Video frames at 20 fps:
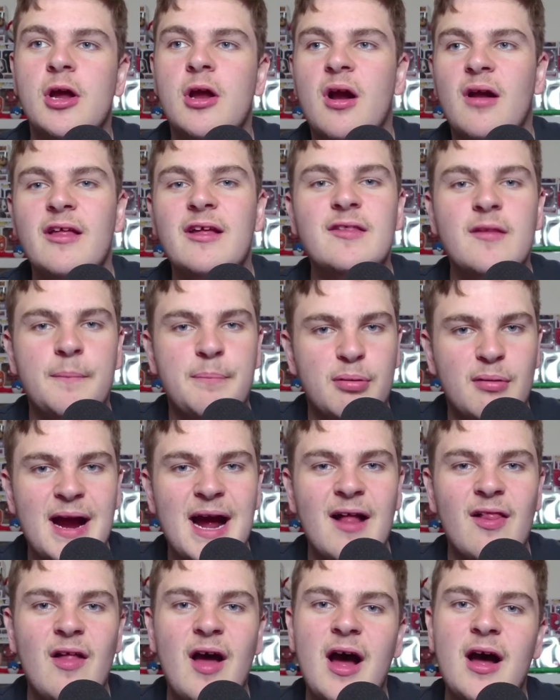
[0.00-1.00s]
I think the
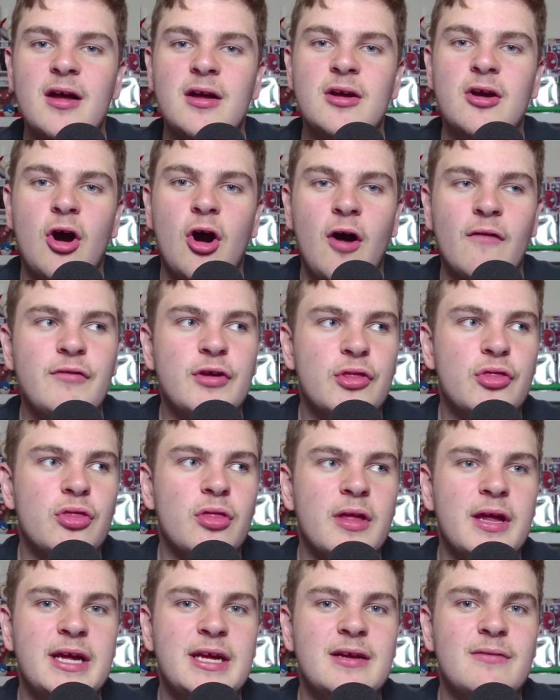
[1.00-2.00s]
Prowler,
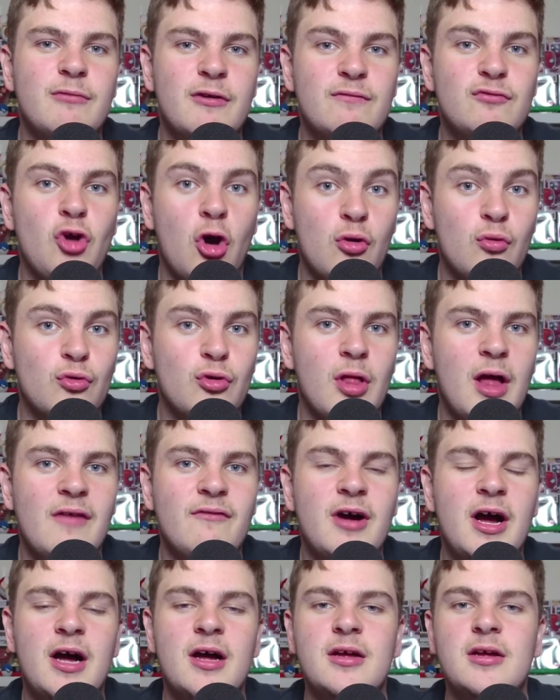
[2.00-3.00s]
obviously with Donald
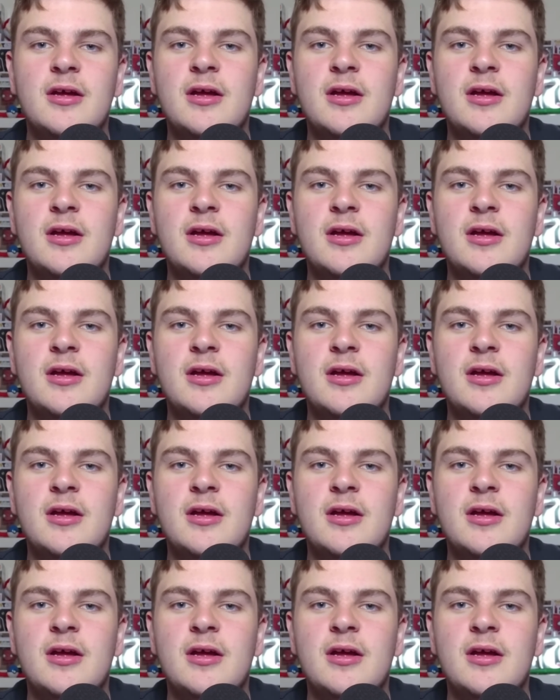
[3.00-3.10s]
Glover,